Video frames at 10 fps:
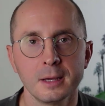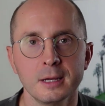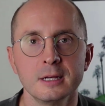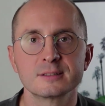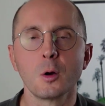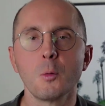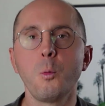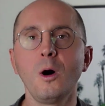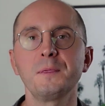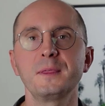So
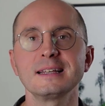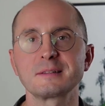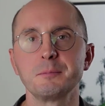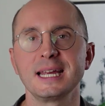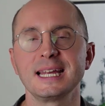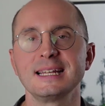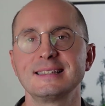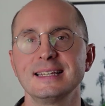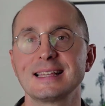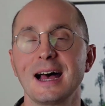what this
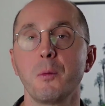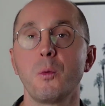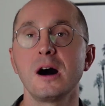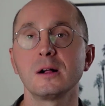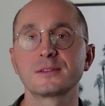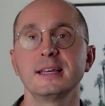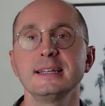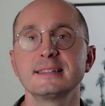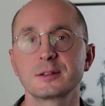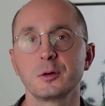means is that while
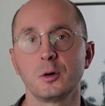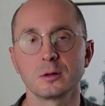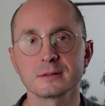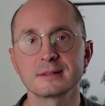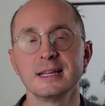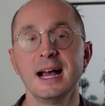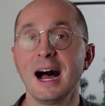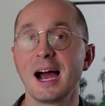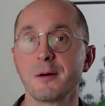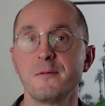T-scores
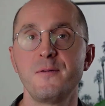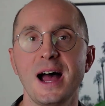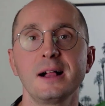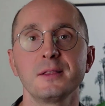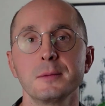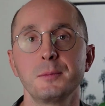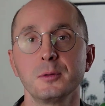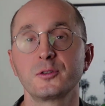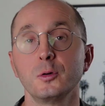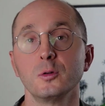are a valuable
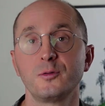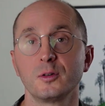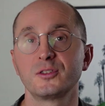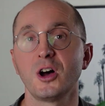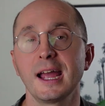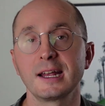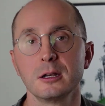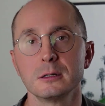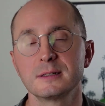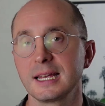tool for
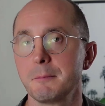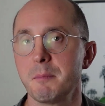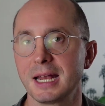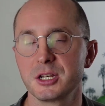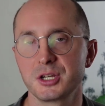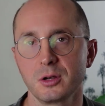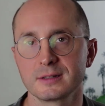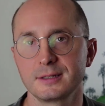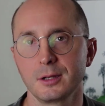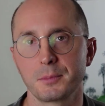diagnosing and managing
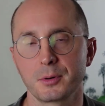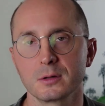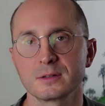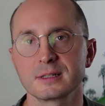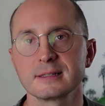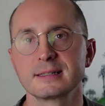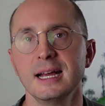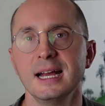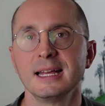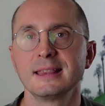osteoporosis,
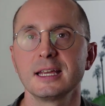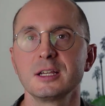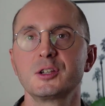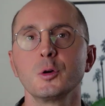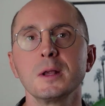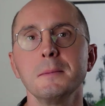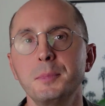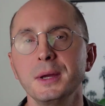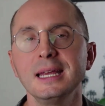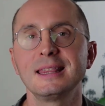they shouldn't
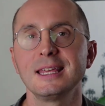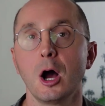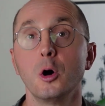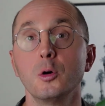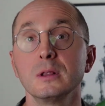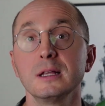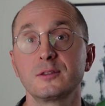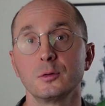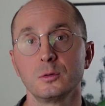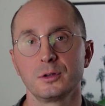be the only
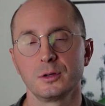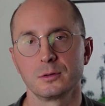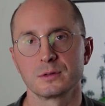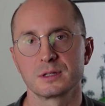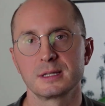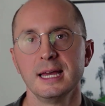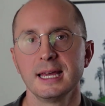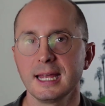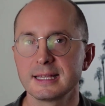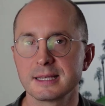tool used.
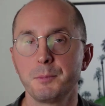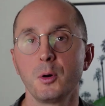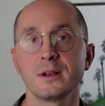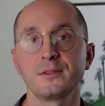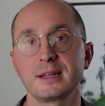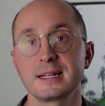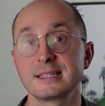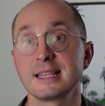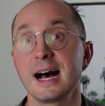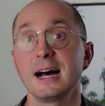It's important to
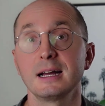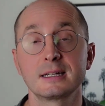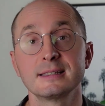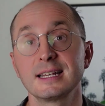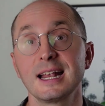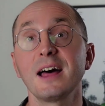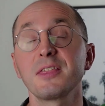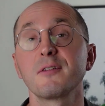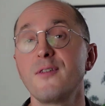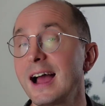consider
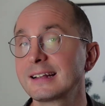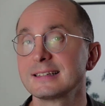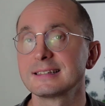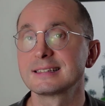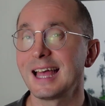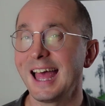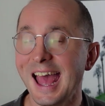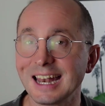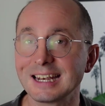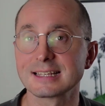other factors
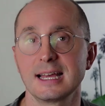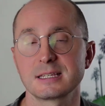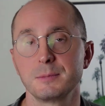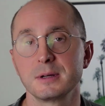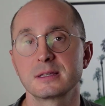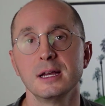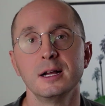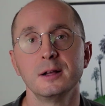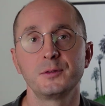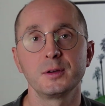and assessments
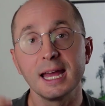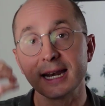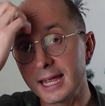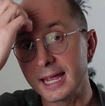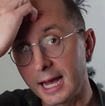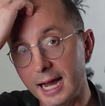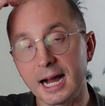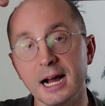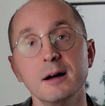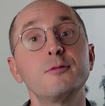to get
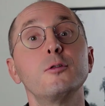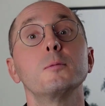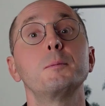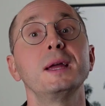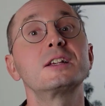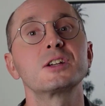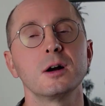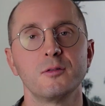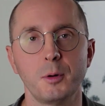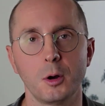a full picture
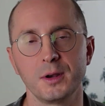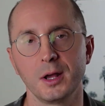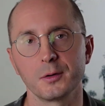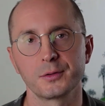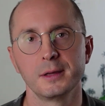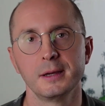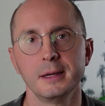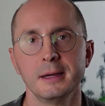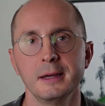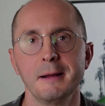of bone health.
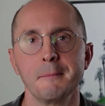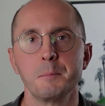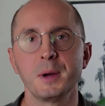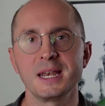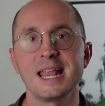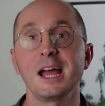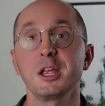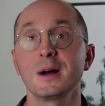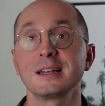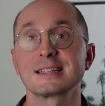But now
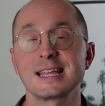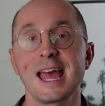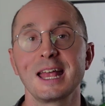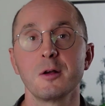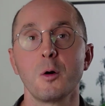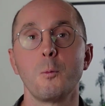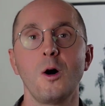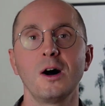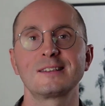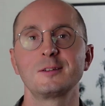you understand
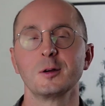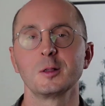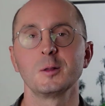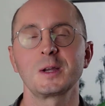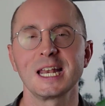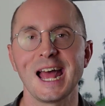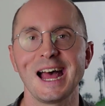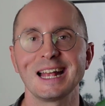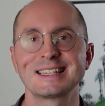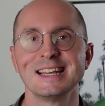what you're looking
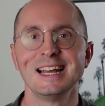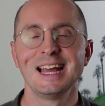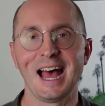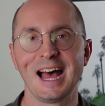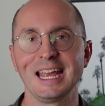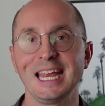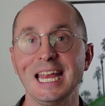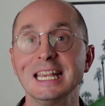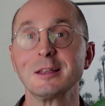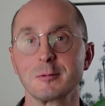at
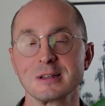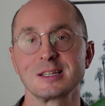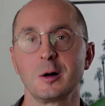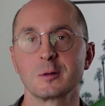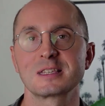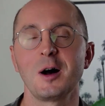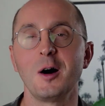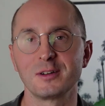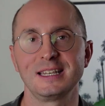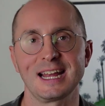in the results
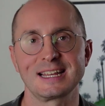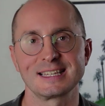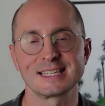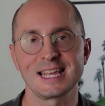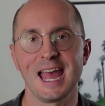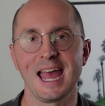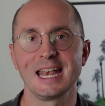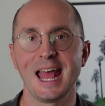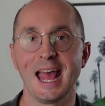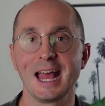of a DEXA
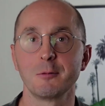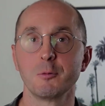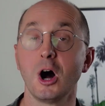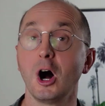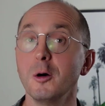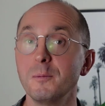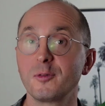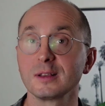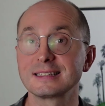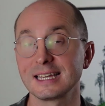scan, and will
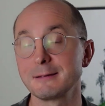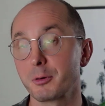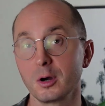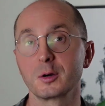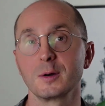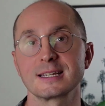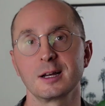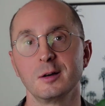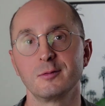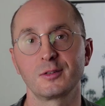hopefully see progress
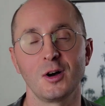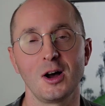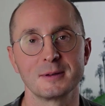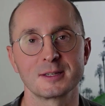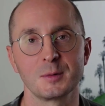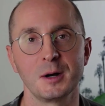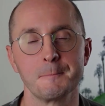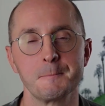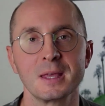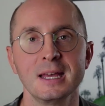over time as
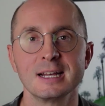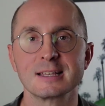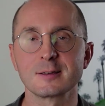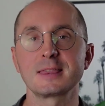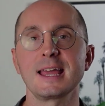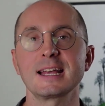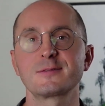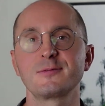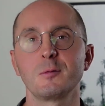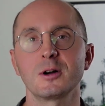well. So
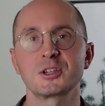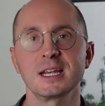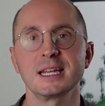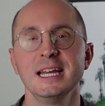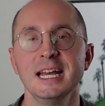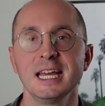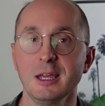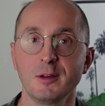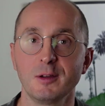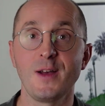thanks for watching.
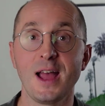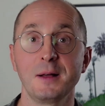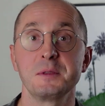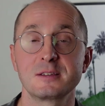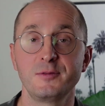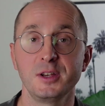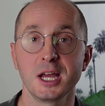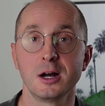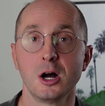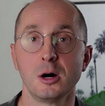If you found this
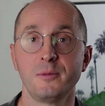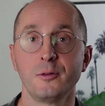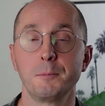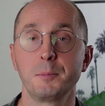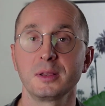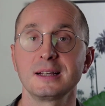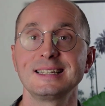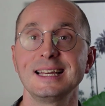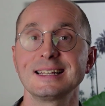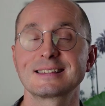video helpful,
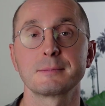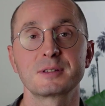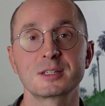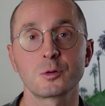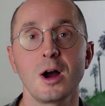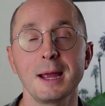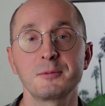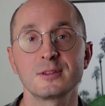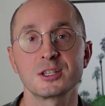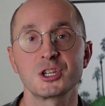please hit
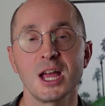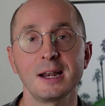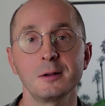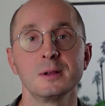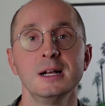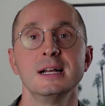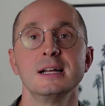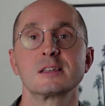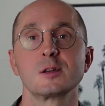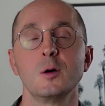subscribe to the channel
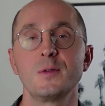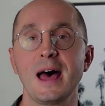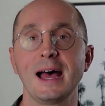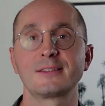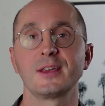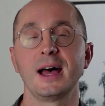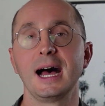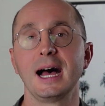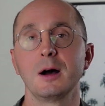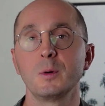so
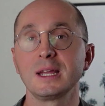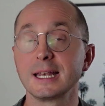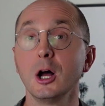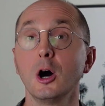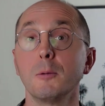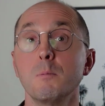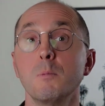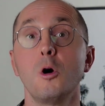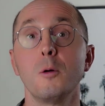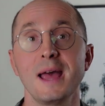that we can help
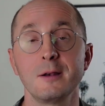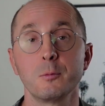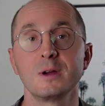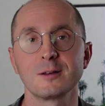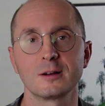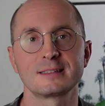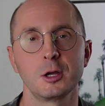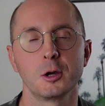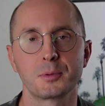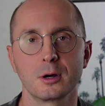more men with
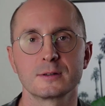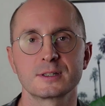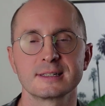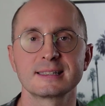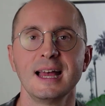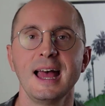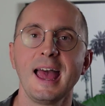osteoporosis.